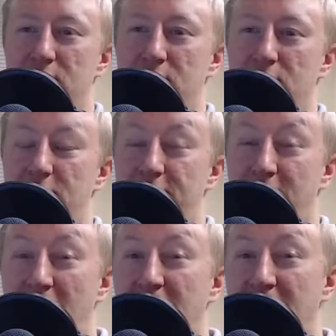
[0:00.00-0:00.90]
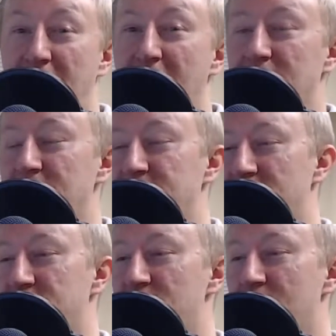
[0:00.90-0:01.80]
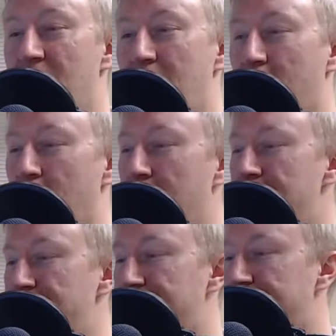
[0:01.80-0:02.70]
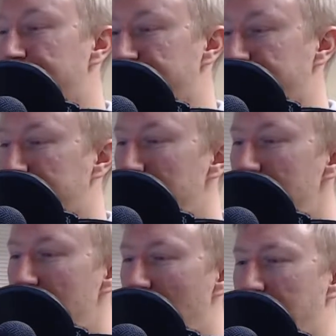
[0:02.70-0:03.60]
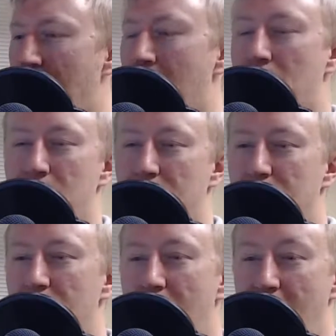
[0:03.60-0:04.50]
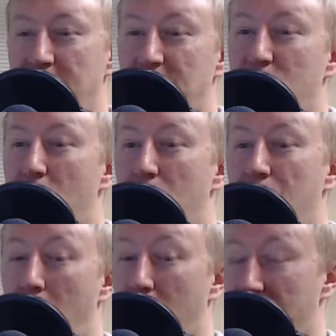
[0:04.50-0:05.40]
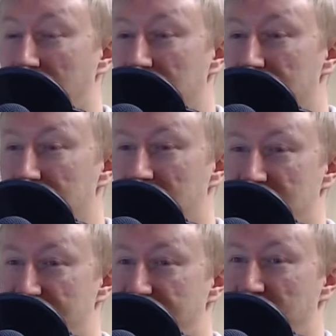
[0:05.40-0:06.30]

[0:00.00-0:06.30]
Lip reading: Friday night, I seriously got home. I mean, I did go bowling because I figured,